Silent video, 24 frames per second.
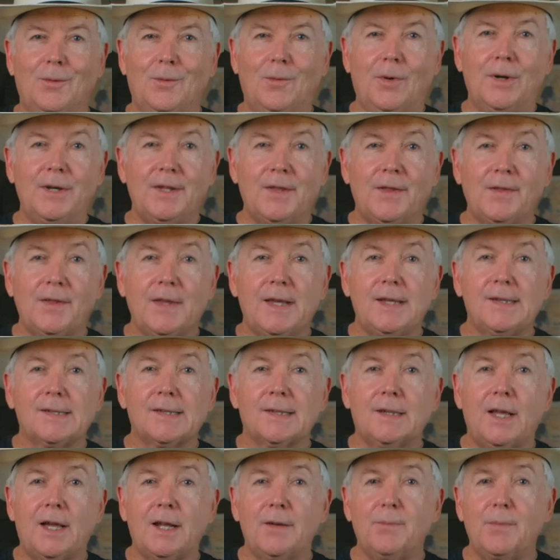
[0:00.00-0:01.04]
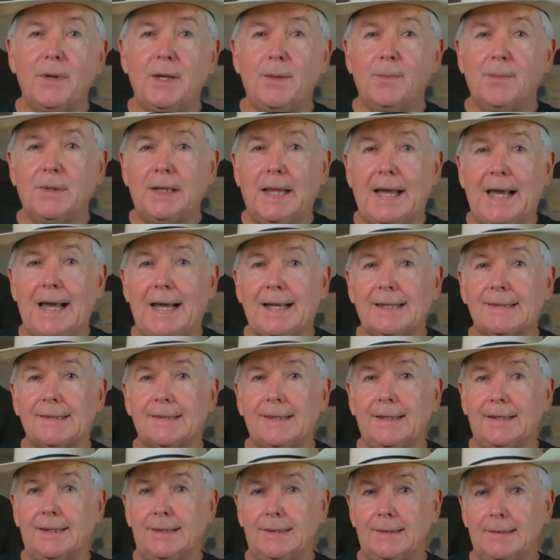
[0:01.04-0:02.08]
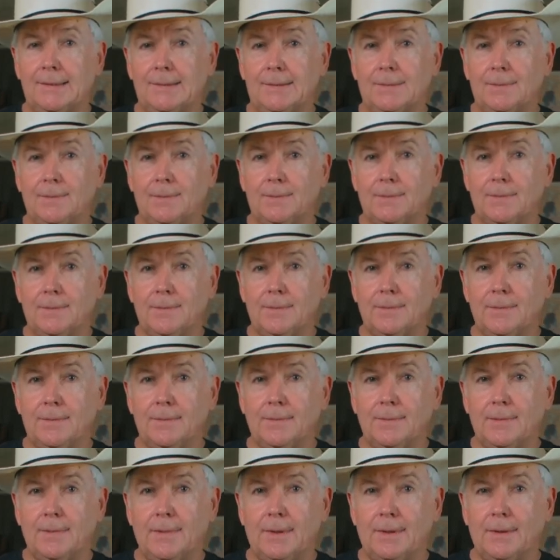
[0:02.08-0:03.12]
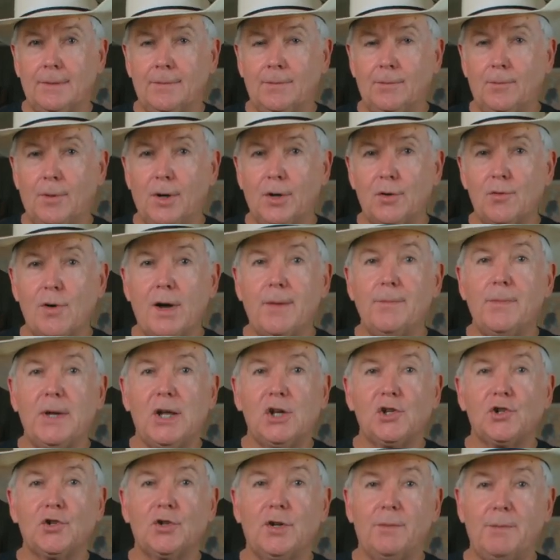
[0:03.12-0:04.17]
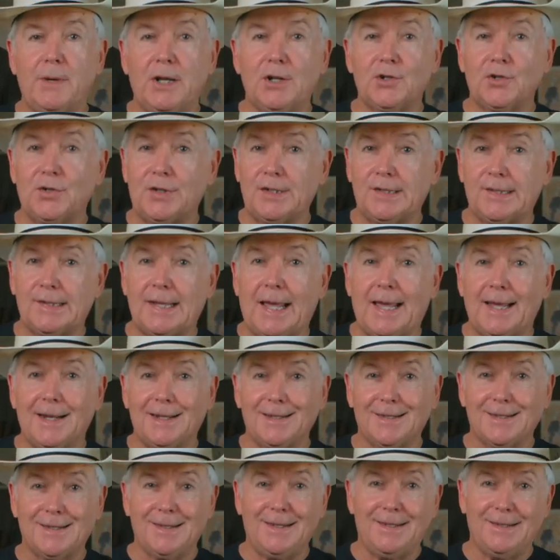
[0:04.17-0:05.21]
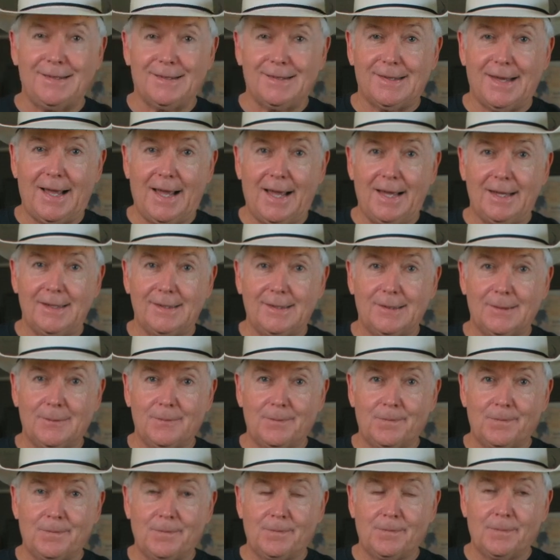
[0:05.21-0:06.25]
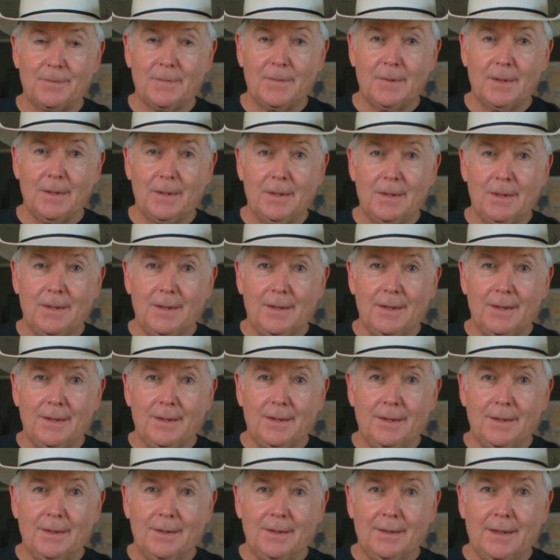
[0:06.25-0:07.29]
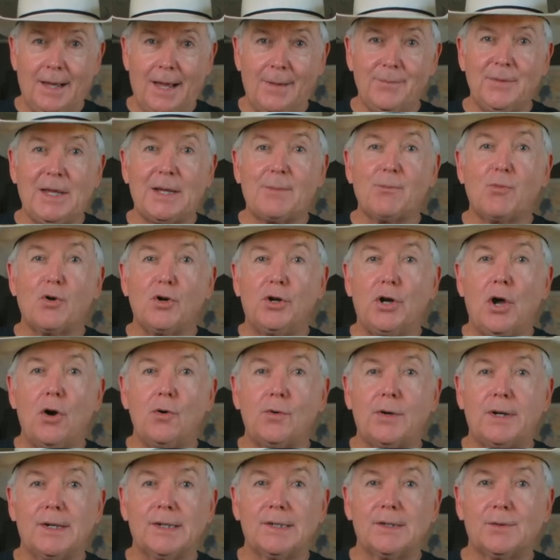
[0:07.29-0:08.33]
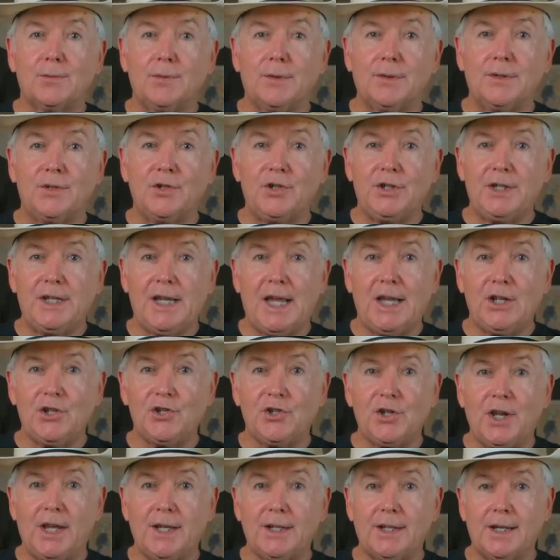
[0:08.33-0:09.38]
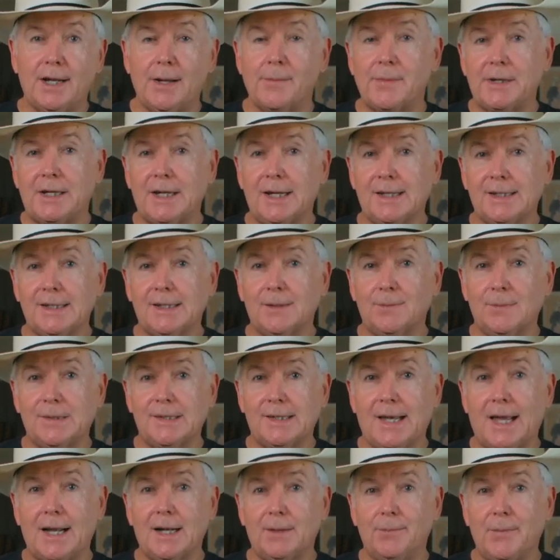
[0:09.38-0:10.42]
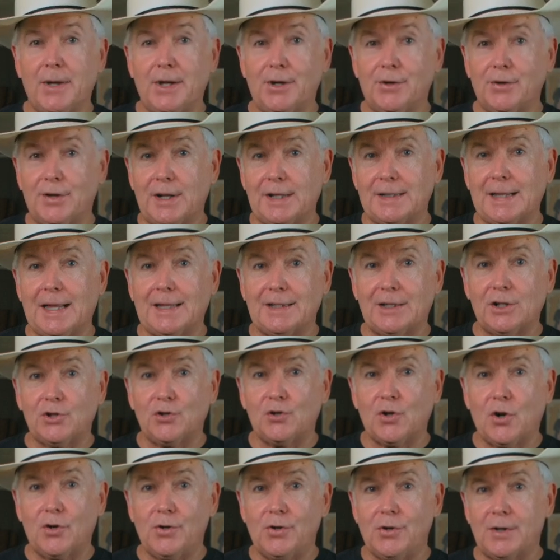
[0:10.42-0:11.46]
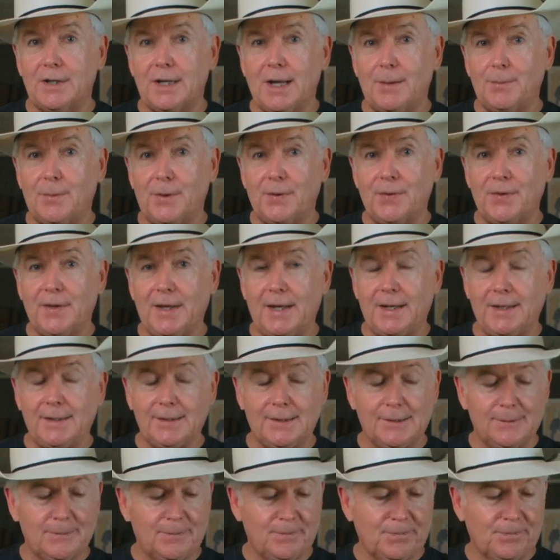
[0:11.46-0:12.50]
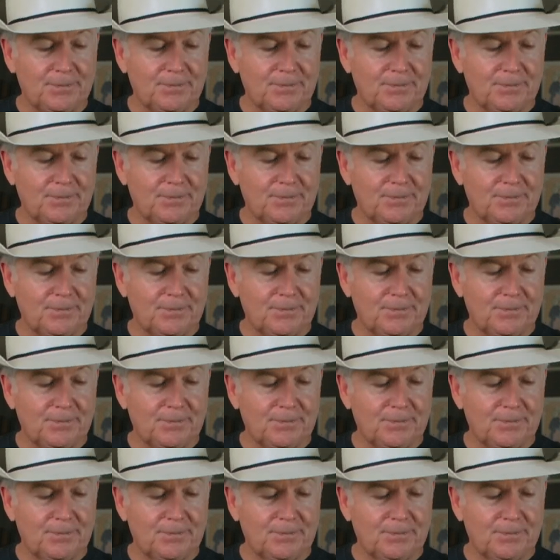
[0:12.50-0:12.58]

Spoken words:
One of the things a lot of people ask is, where do I measure to measure the saddle seat size? I'm Nick Pernokas with GHN, and I'm a custom saddle maker, and I'd like to show you a couple things.